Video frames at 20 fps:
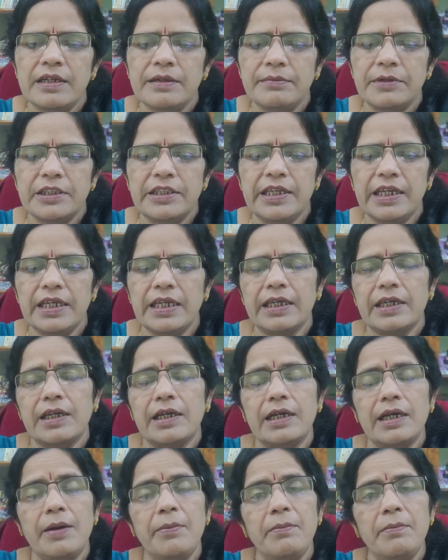but they
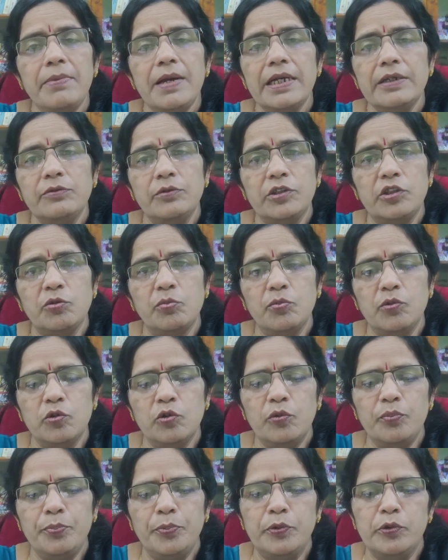come back with more
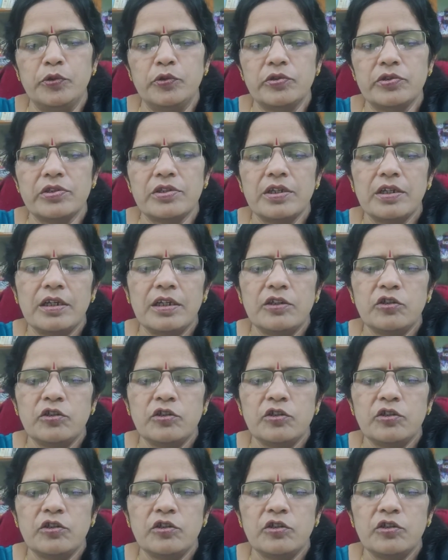force.